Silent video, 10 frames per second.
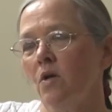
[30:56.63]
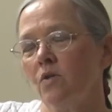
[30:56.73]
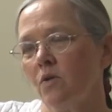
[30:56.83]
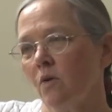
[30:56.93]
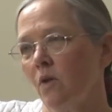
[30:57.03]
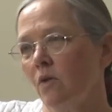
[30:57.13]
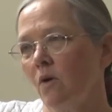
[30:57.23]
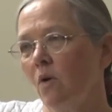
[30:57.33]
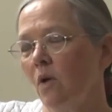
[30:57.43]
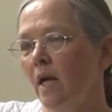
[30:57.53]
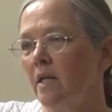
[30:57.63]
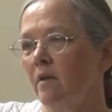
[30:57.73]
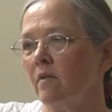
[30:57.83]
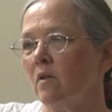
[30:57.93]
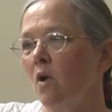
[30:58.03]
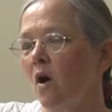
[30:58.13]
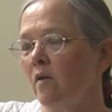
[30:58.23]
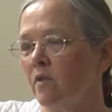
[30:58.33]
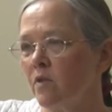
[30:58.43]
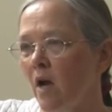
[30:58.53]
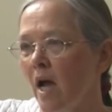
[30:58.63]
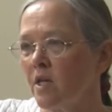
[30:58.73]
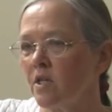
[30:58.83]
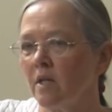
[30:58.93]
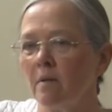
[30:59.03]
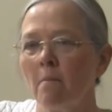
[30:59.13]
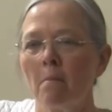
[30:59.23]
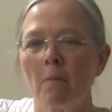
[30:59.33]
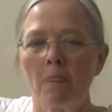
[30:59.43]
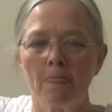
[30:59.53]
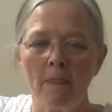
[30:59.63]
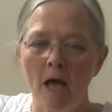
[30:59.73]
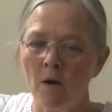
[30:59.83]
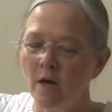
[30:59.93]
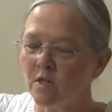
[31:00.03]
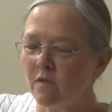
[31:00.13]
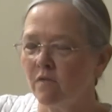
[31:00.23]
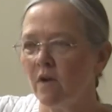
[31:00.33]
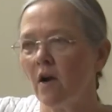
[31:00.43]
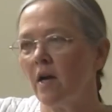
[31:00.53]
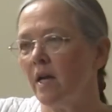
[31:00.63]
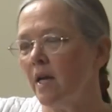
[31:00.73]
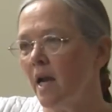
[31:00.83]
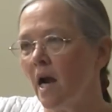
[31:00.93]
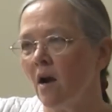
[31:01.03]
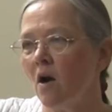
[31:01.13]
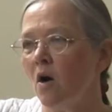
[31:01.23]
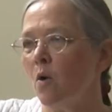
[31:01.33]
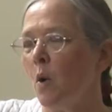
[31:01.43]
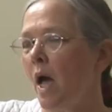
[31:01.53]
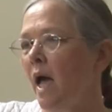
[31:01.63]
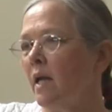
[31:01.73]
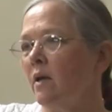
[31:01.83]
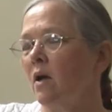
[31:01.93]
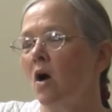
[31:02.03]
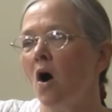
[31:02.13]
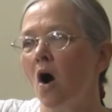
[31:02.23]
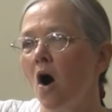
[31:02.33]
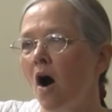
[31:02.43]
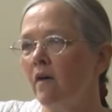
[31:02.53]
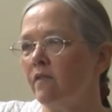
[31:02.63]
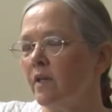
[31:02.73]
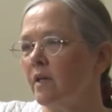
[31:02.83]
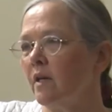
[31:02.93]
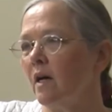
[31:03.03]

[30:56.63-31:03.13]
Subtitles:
so that the whole idea of the law of attraction now has a very narrow and often